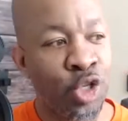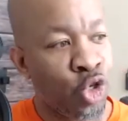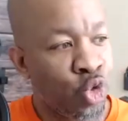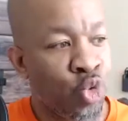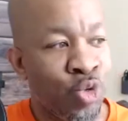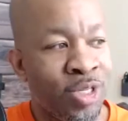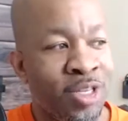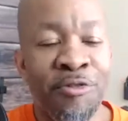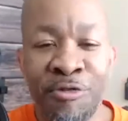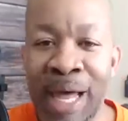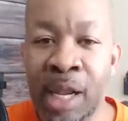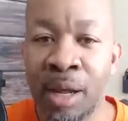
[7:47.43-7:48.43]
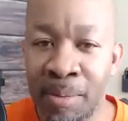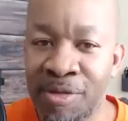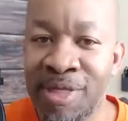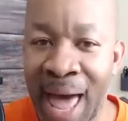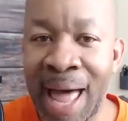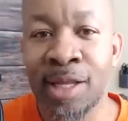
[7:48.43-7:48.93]
to develop
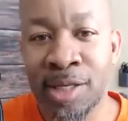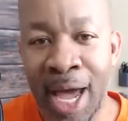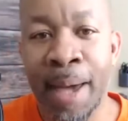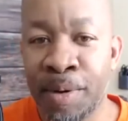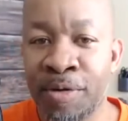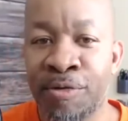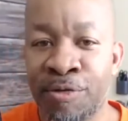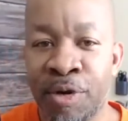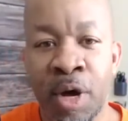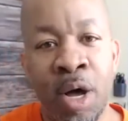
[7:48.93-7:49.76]
that type of